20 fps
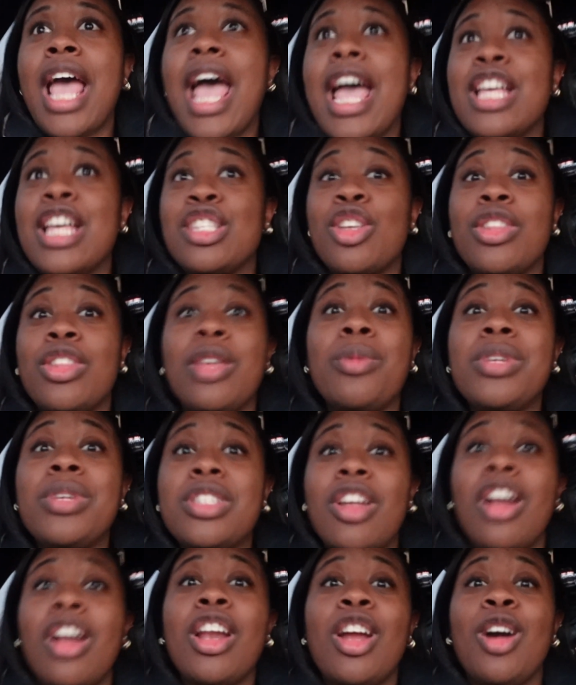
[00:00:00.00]
And so then we
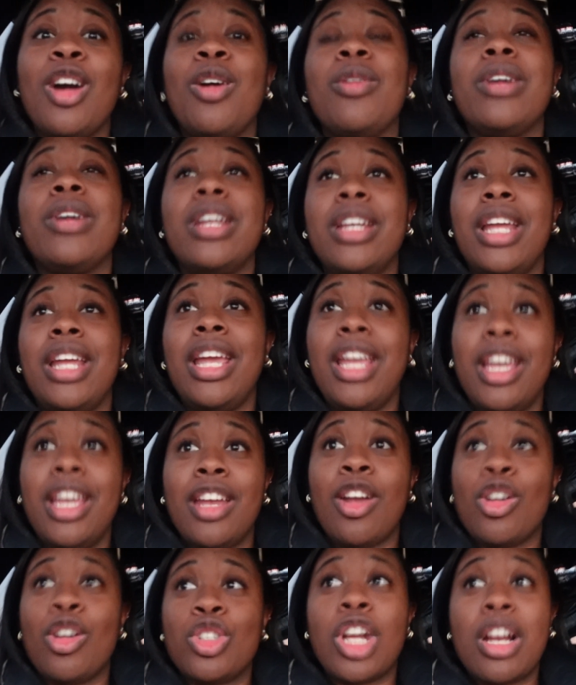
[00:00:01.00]
started going
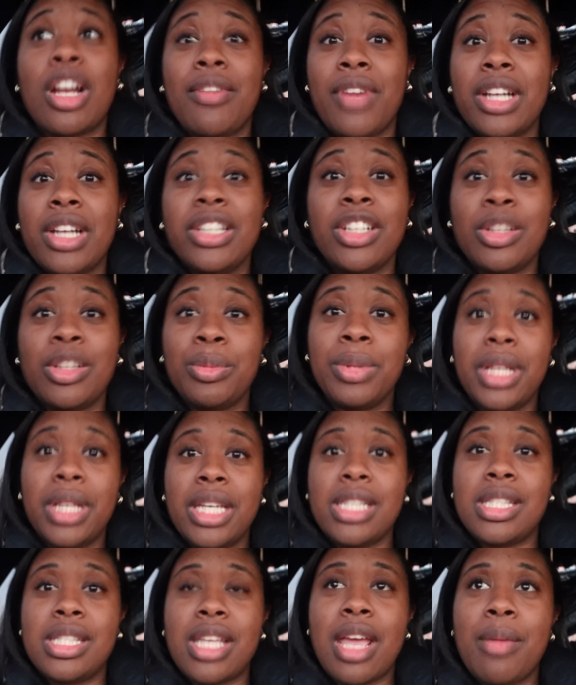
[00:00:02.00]
in on trying to find another
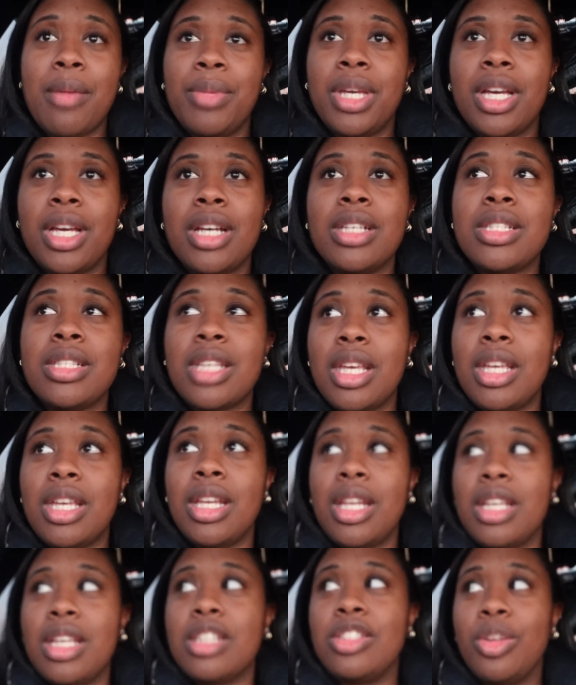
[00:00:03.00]
place. And because it
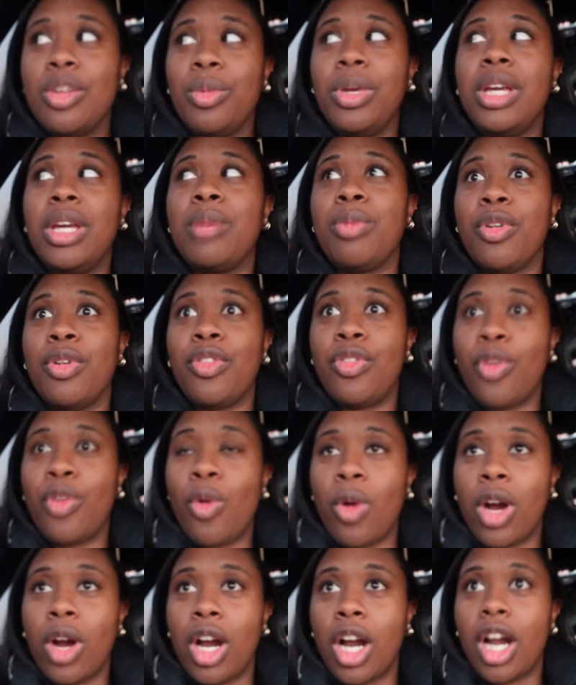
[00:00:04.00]
is the week
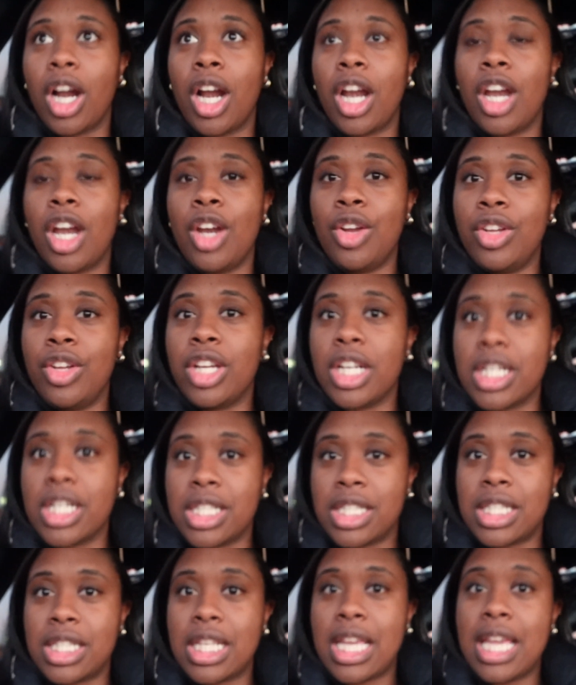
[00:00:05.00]
before New Year's
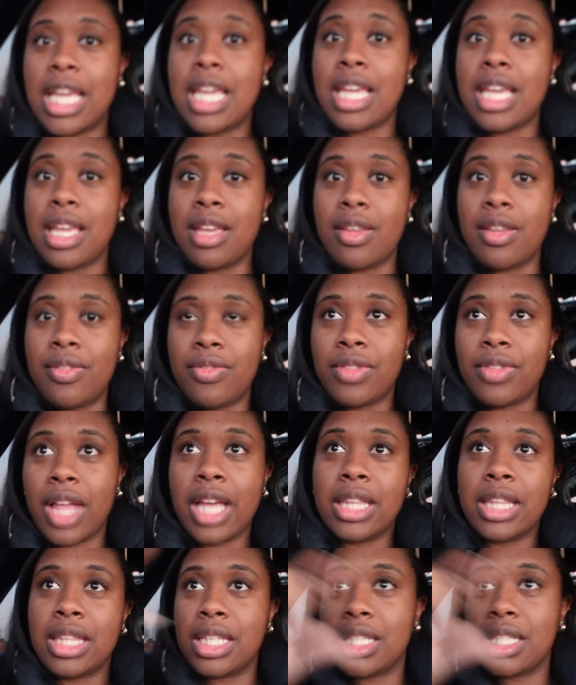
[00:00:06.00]
Eve, like
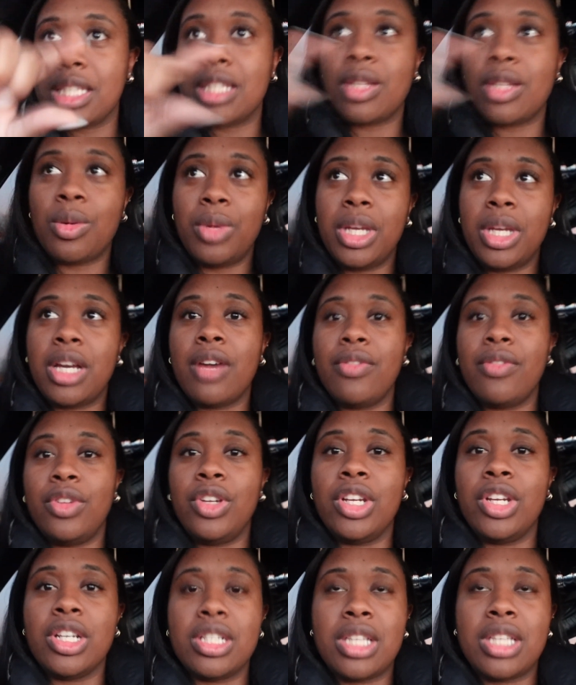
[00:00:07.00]
this is the week of New
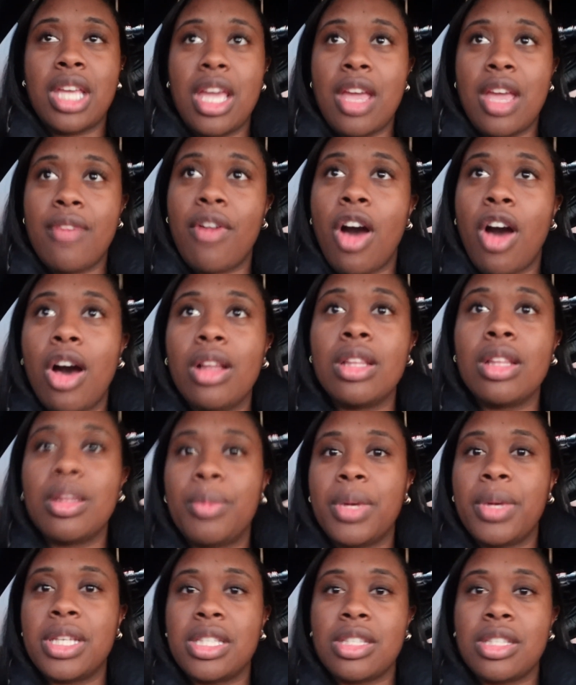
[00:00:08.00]
Year's Eve, all of the
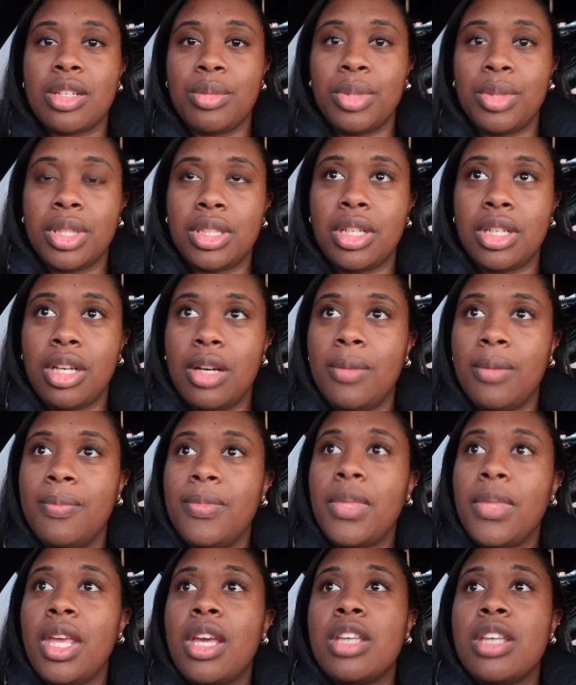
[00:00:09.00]
places are booked up.
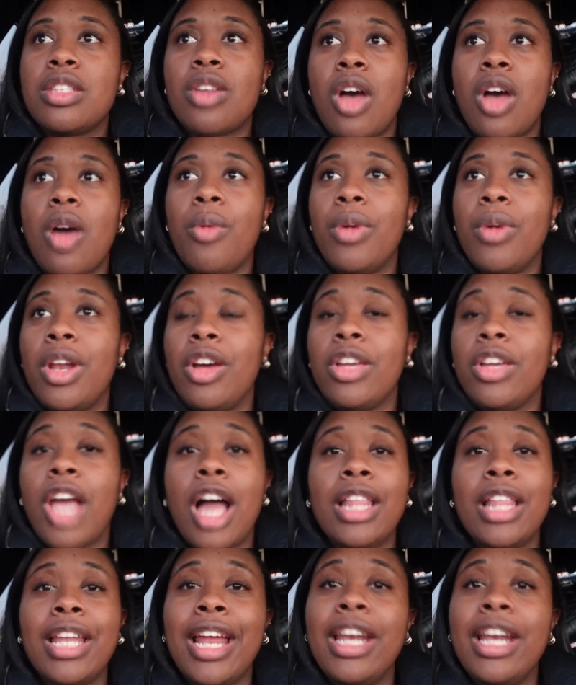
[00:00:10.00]
So I went on,
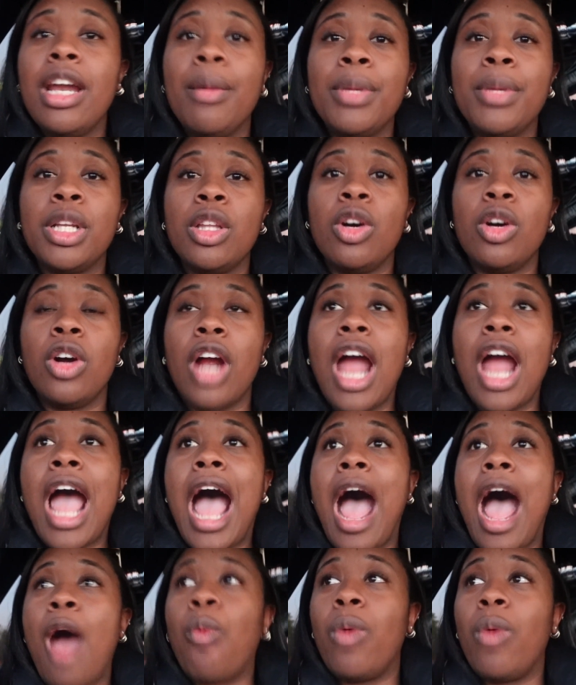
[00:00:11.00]
y'all, it ain't nothing but the Lord.
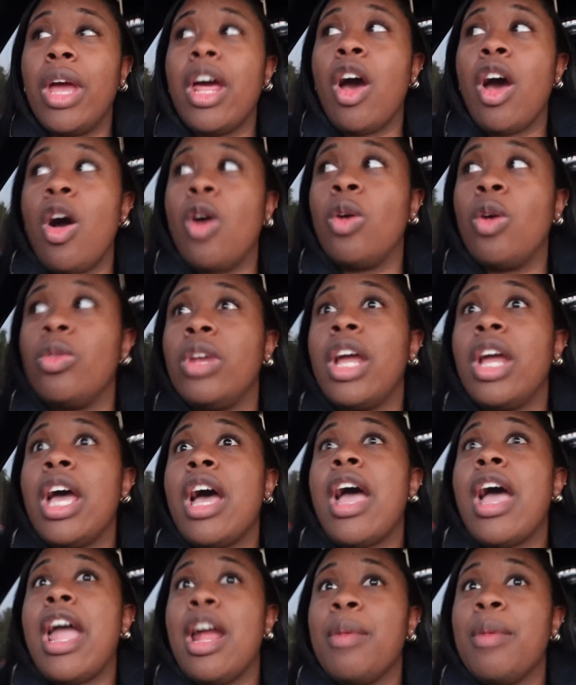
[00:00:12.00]
I went on
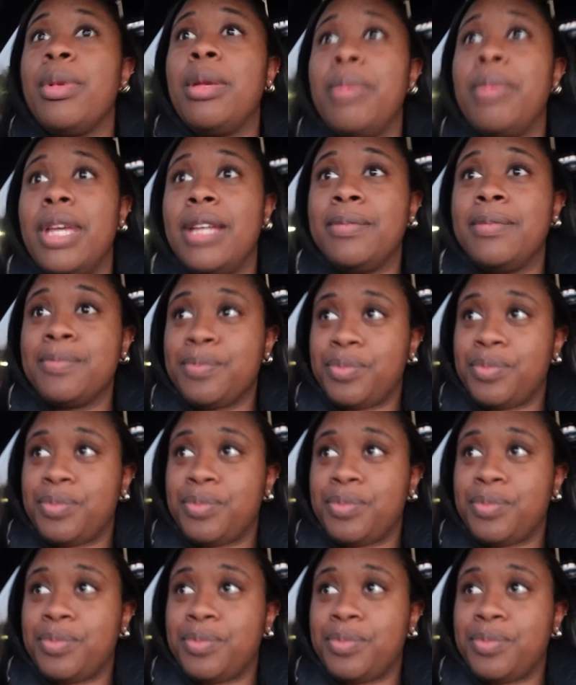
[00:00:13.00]
Airbnb,